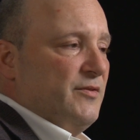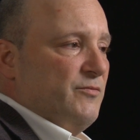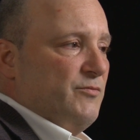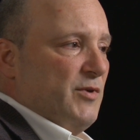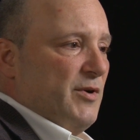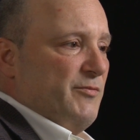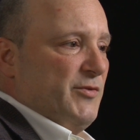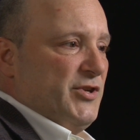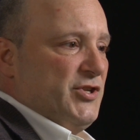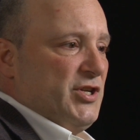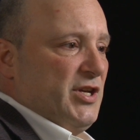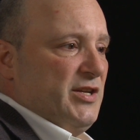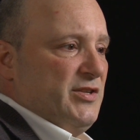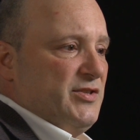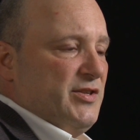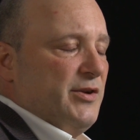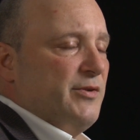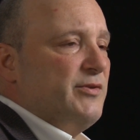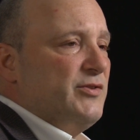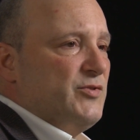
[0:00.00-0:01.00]
when we
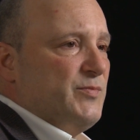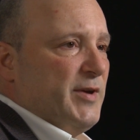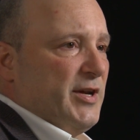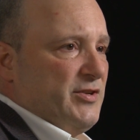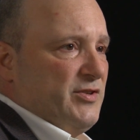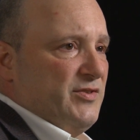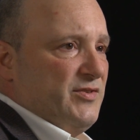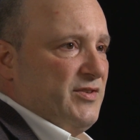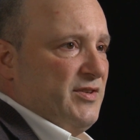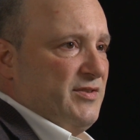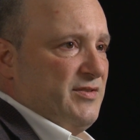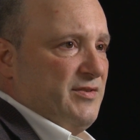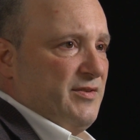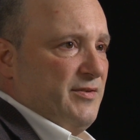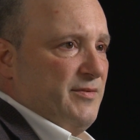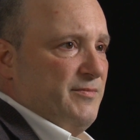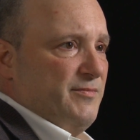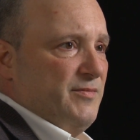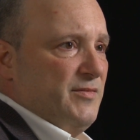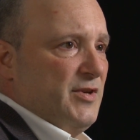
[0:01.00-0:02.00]
changed their inspection
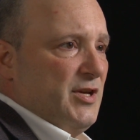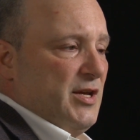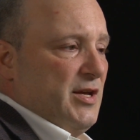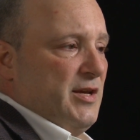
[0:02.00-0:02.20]
system.